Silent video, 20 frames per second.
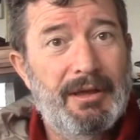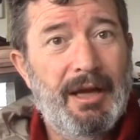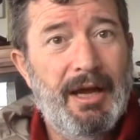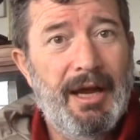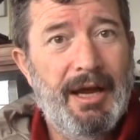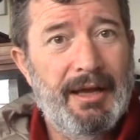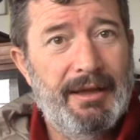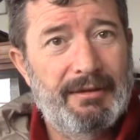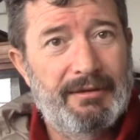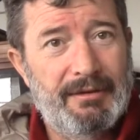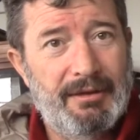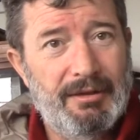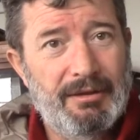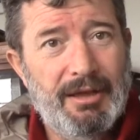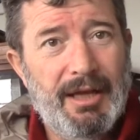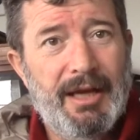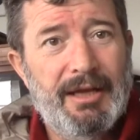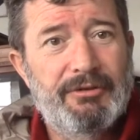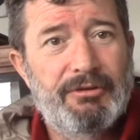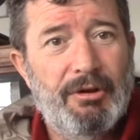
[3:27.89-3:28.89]
at the
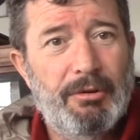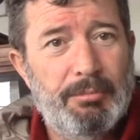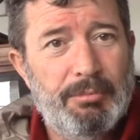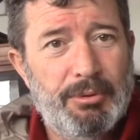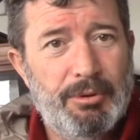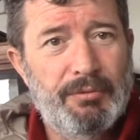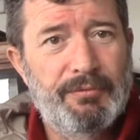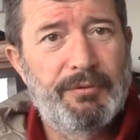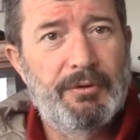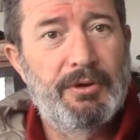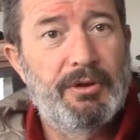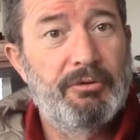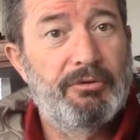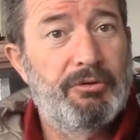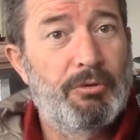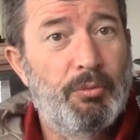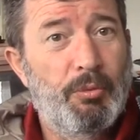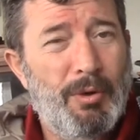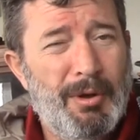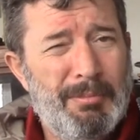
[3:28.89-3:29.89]
lodge on Buford, it was
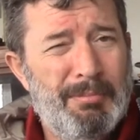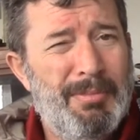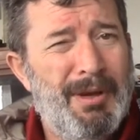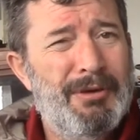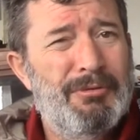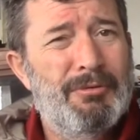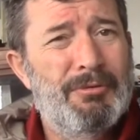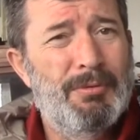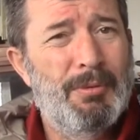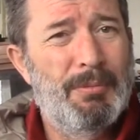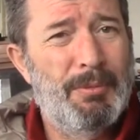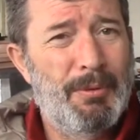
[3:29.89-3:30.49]
a one-bedroom